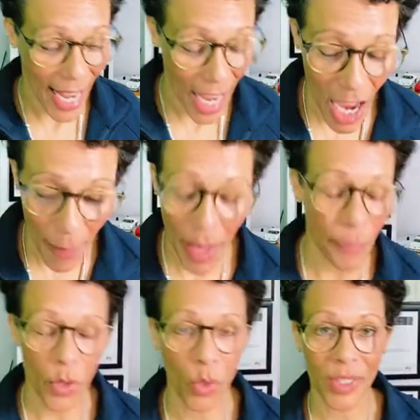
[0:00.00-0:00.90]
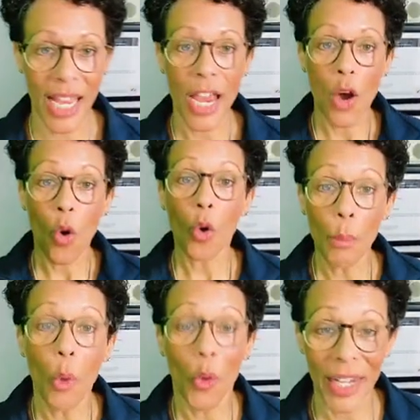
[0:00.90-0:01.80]
All
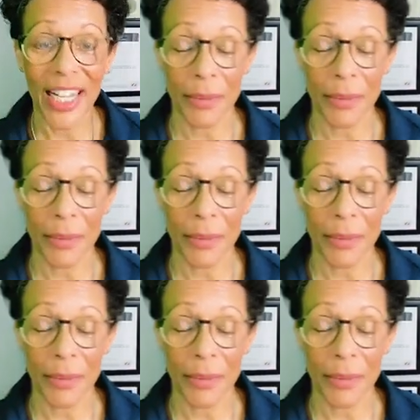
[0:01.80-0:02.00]
morning.